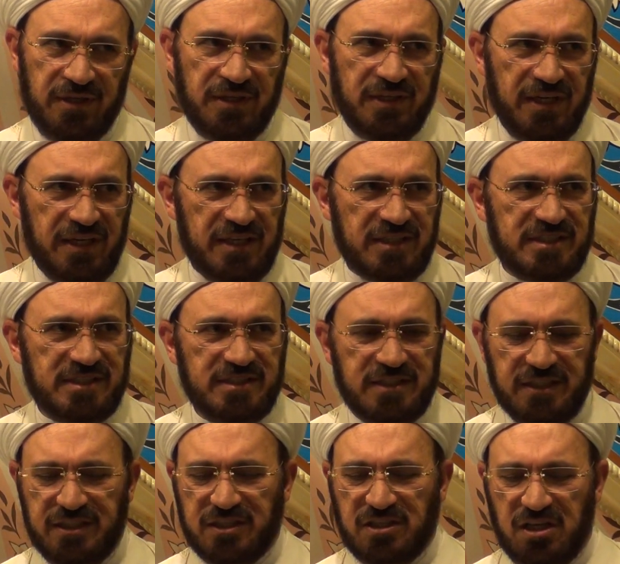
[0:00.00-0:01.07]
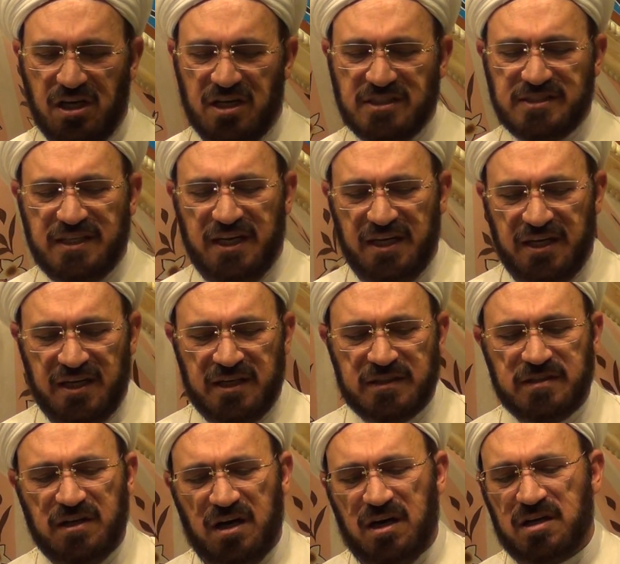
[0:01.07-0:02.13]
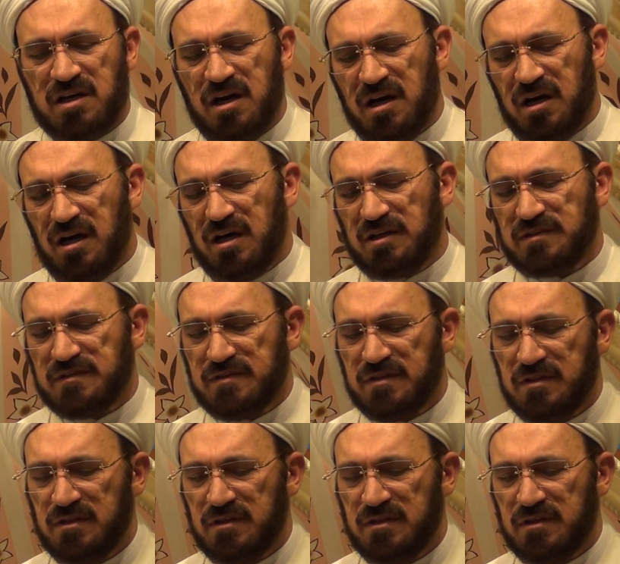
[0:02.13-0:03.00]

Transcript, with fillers: Yes, it does hurt our heart